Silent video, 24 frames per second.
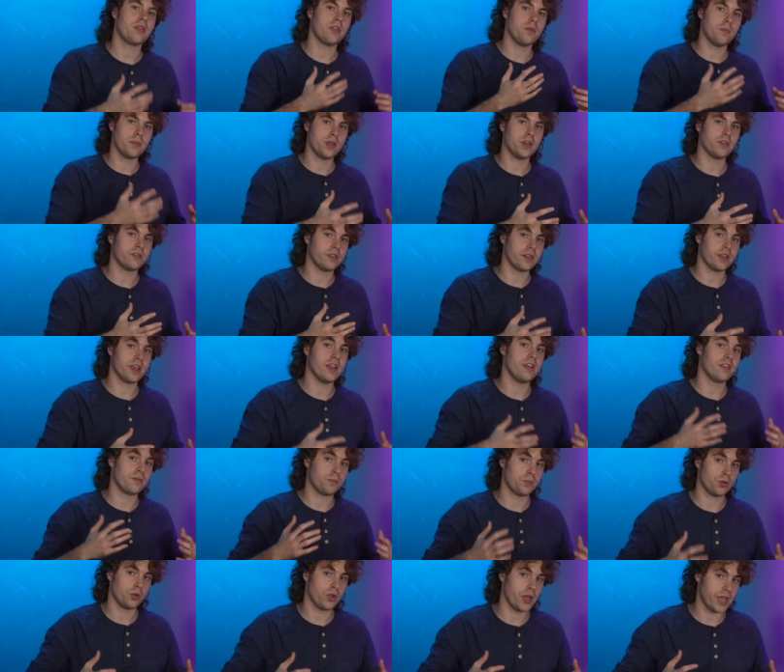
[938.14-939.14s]
that the music
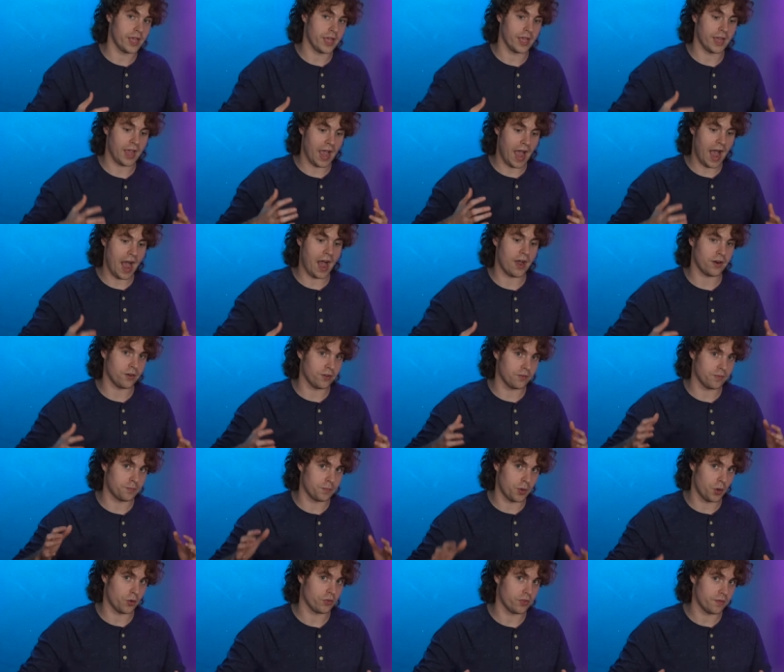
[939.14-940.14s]
is playing out
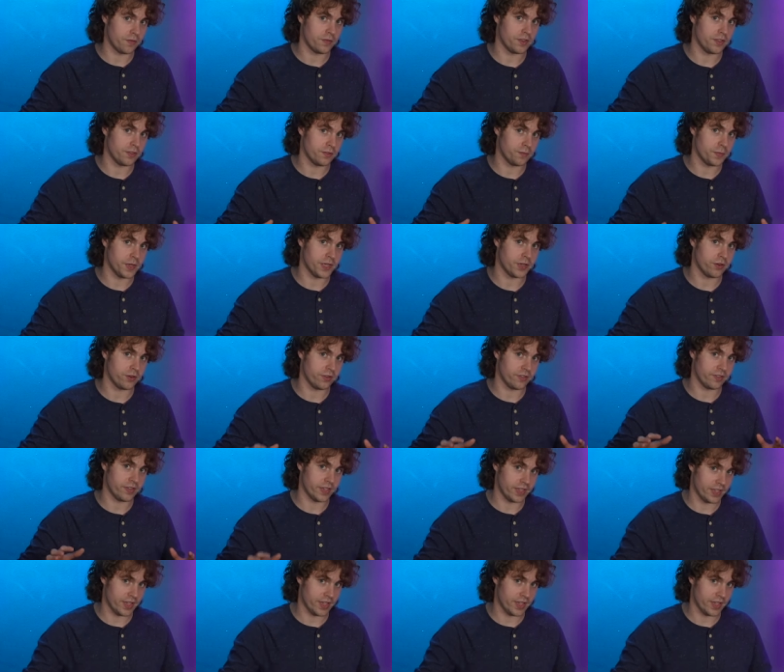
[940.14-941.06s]
of both of these speakers